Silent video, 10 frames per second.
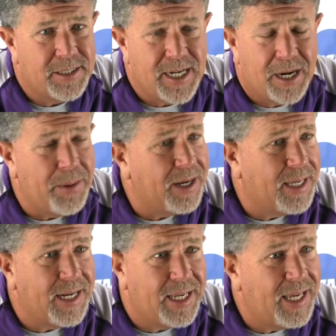it's not about
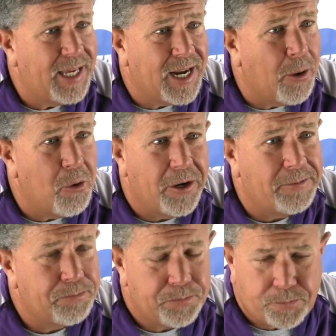getting a hit. I
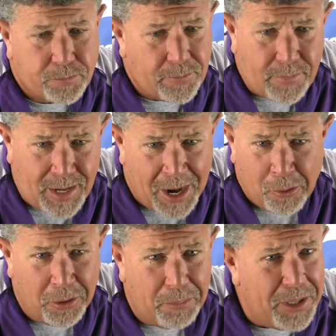
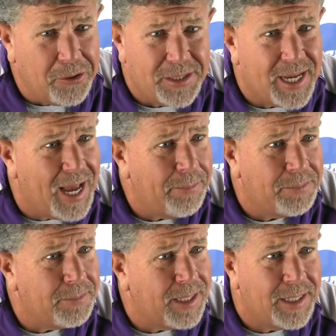want to be on
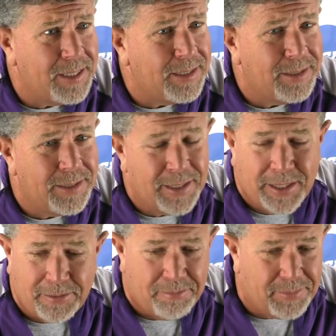time and
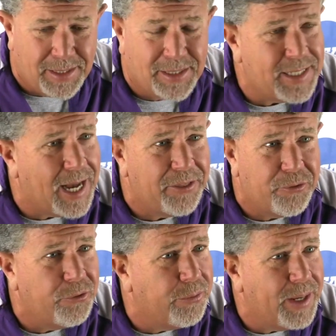hit inside
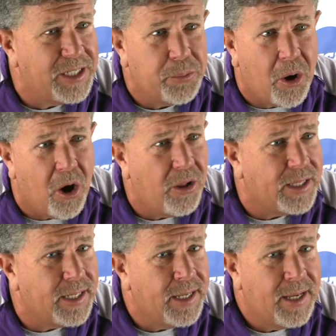through the baseball,
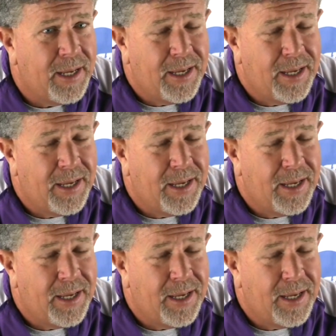and